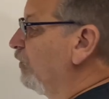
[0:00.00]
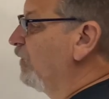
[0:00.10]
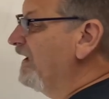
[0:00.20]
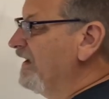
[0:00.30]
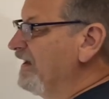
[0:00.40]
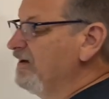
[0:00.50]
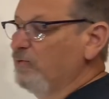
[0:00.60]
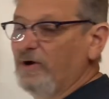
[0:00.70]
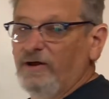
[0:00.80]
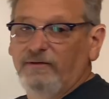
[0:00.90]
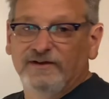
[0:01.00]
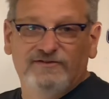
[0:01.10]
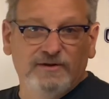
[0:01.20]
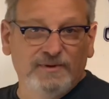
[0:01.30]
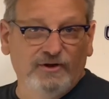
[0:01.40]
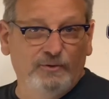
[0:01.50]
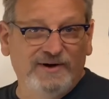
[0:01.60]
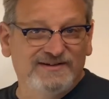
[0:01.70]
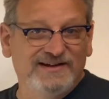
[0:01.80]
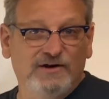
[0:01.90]
away? Well, it's in the middle of the
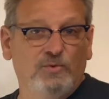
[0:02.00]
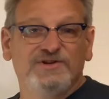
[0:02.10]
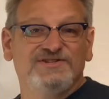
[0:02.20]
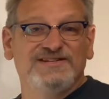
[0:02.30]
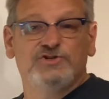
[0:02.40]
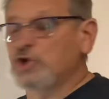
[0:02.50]
rectangle, which is at